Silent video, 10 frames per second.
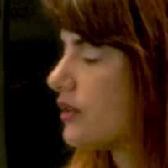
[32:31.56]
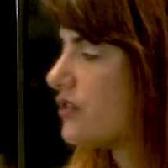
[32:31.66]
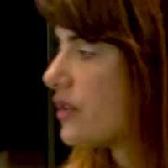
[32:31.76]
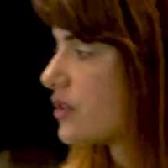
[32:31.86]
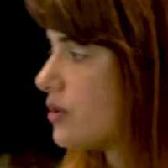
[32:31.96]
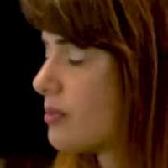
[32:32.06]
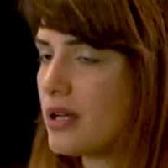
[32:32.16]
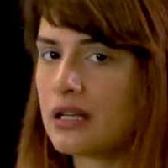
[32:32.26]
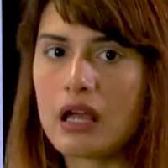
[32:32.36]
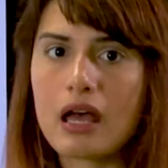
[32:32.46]
The
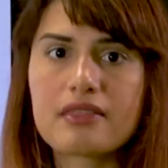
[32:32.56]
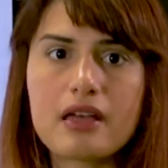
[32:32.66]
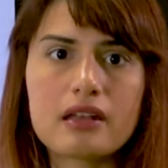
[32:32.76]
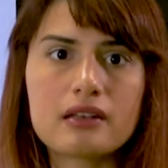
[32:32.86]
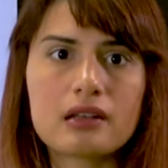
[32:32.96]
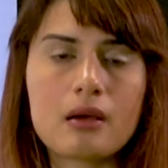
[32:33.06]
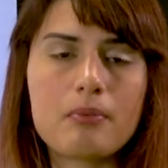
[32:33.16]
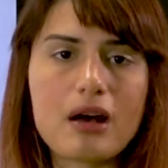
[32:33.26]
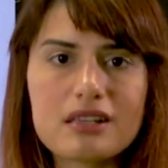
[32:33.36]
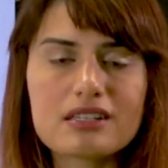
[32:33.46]
human then
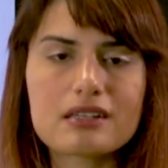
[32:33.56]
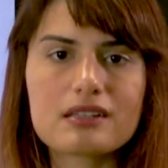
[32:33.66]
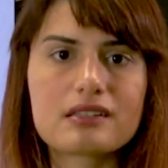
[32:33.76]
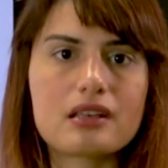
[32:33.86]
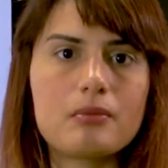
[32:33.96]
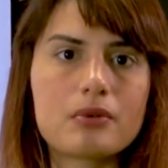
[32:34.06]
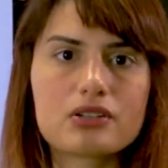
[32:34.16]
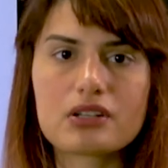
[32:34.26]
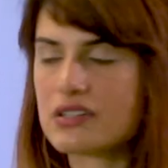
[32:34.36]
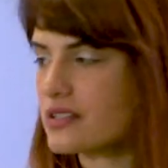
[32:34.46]
passes the
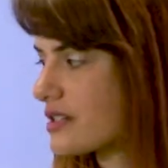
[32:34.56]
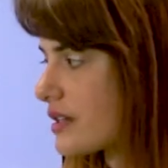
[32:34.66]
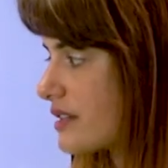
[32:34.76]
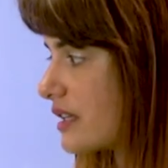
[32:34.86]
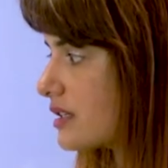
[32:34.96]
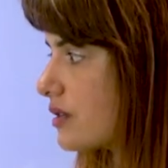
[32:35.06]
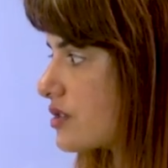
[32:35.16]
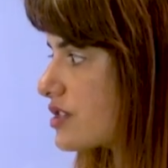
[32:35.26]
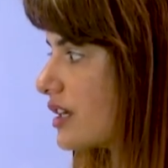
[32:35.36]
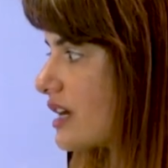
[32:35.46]
images that he or
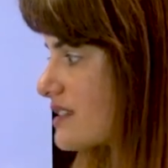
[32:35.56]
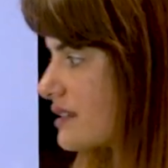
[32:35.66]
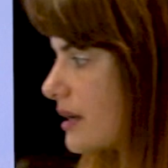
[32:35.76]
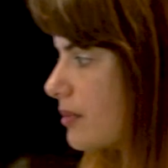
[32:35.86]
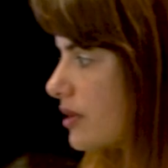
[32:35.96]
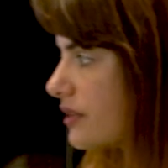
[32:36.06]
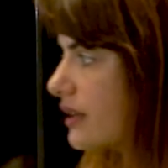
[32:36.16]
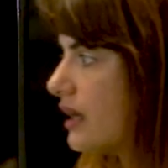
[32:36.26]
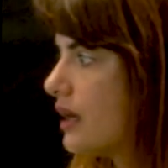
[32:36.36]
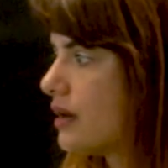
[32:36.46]
she has labeled
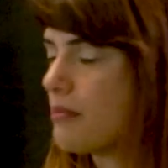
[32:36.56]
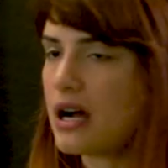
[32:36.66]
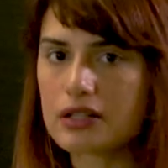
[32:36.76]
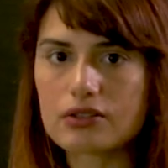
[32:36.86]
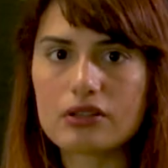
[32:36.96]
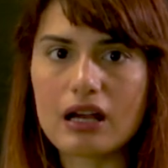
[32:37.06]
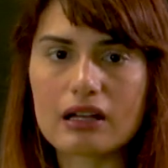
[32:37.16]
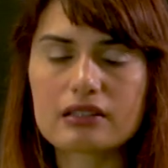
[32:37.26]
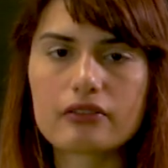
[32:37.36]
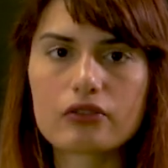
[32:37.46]
back to the
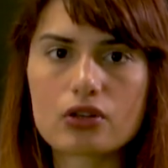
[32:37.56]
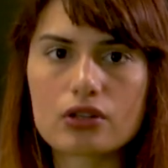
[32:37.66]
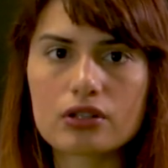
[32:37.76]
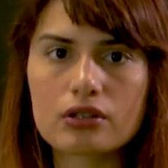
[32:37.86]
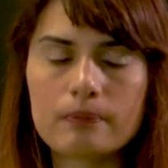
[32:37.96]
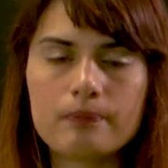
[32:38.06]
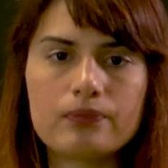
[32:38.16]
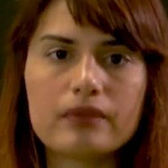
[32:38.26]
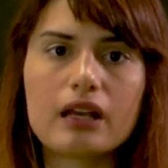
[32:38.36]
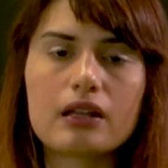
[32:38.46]
active learner,
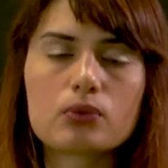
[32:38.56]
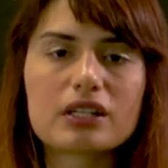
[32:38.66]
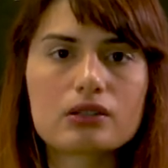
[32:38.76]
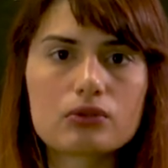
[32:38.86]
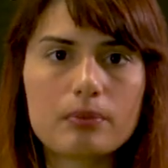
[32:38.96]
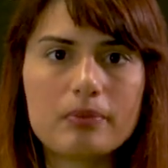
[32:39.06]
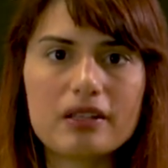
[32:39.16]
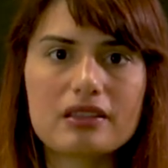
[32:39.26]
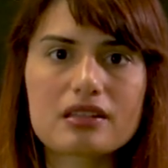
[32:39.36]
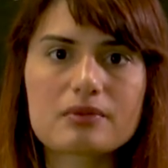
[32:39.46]
and we can
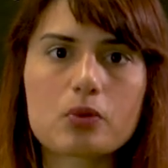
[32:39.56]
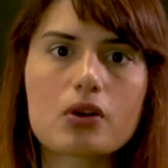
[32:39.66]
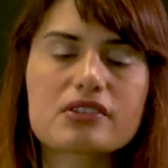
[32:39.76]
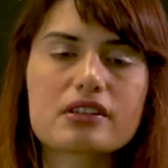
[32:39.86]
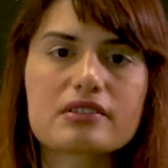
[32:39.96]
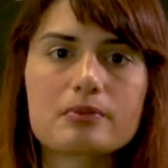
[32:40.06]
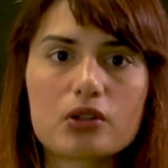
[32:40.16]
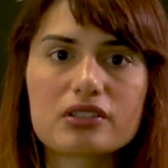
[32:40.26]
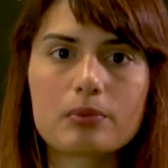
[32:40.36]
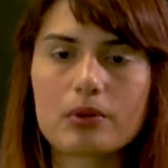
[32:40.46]
repeat this process
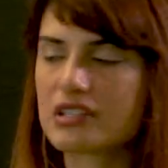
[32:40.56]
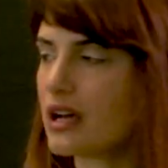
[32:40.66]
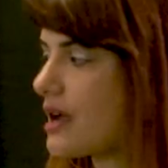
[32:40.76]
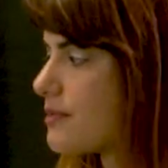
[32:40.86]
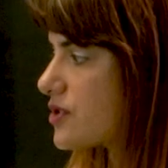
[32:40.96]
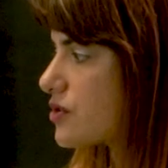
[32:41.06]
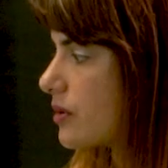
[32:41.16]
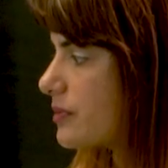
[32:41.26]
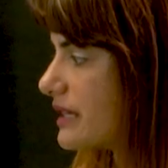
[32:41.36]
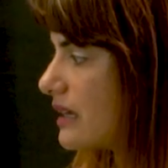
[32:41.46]
multiple times to
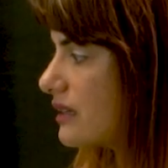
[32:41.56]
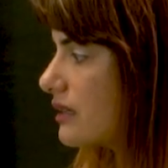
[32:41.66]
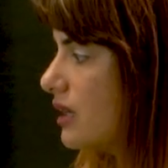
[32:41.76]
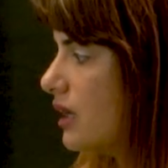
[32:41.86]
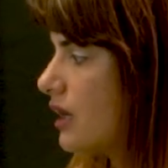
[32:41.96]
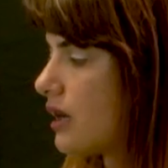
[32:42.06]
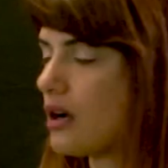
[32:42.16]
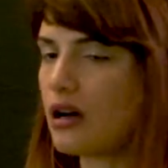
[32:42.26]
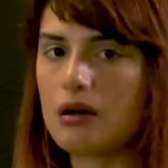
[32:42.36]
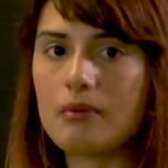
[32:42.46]
obtain
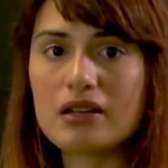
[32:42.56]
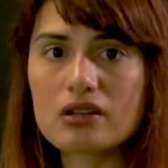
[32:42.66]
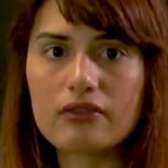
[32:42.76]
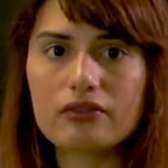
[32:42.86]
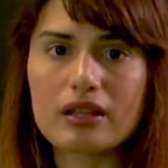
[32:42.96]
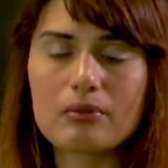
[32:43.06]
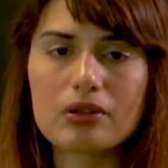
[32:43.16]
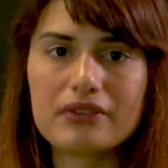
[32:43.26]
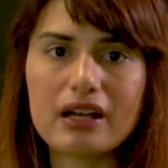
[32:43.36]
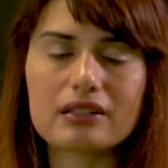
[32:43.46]
enough
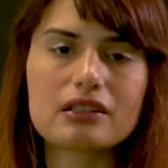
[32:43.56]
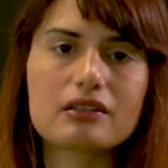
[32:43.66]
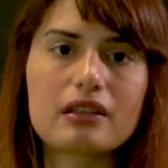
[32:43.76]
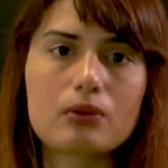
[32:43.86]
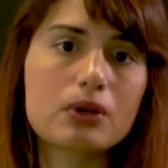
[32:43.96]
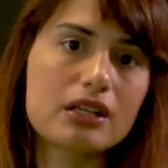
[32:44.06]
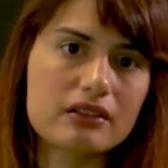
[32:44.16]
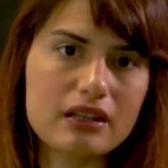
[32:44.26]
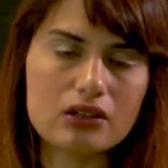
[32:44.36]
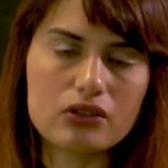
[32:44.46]
labeled data that we
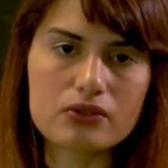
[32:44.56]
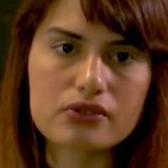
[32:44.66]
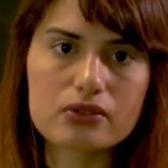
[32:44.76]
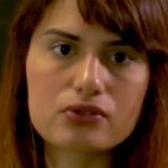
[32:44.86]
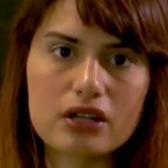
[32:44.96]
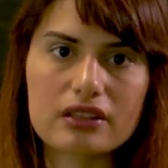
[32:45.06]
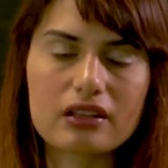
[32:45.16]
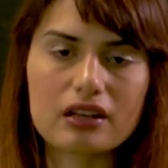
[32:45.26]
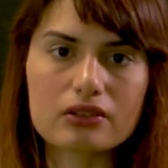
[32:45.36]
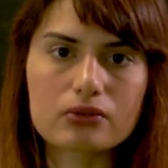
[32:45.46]
can then use to train the
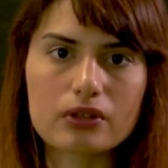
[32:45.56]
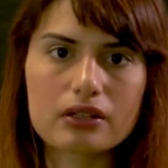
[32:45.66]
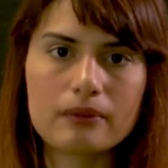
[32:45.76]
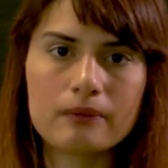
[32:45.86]
network.